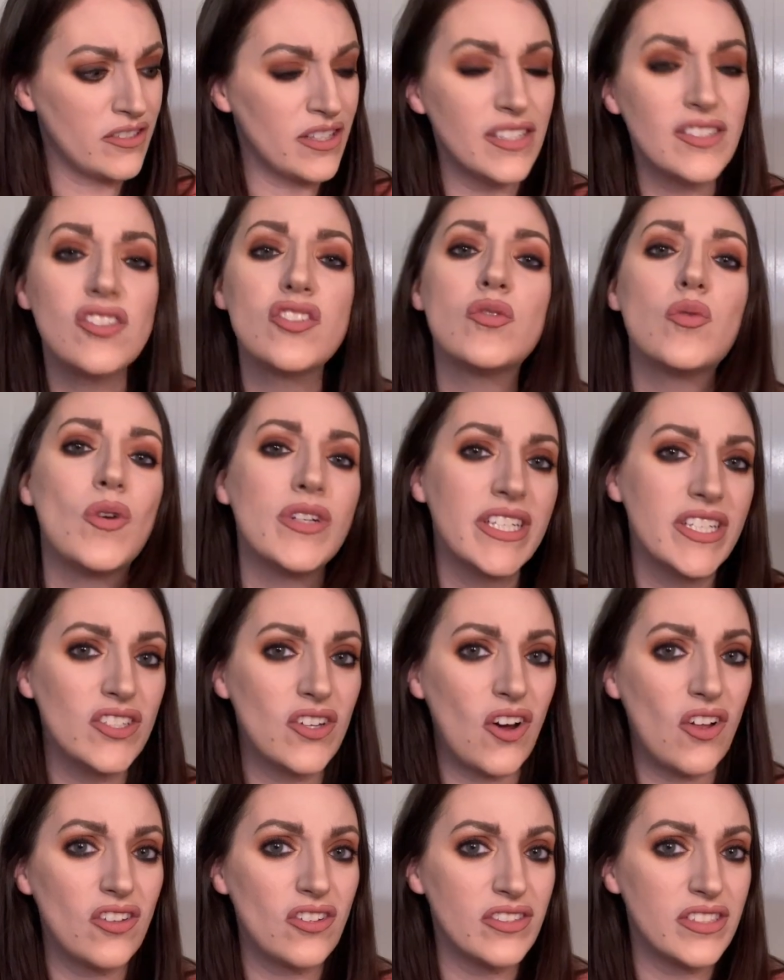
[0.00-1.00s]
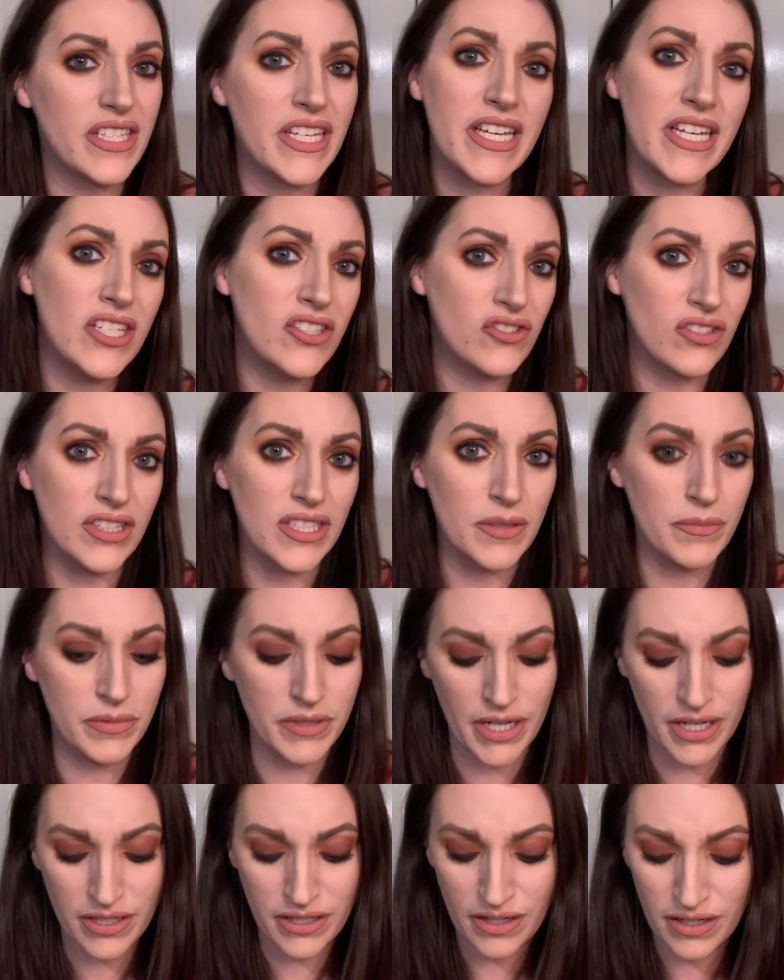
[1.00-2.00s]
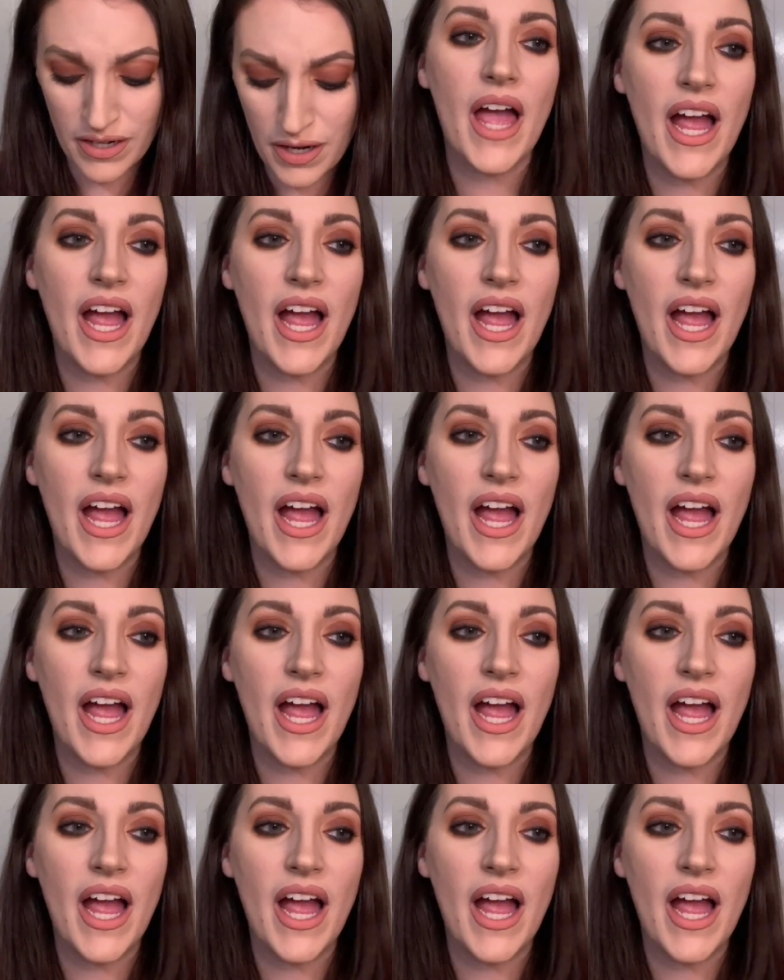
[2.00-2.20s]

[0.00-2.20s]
That's twenty dollars each lip liner.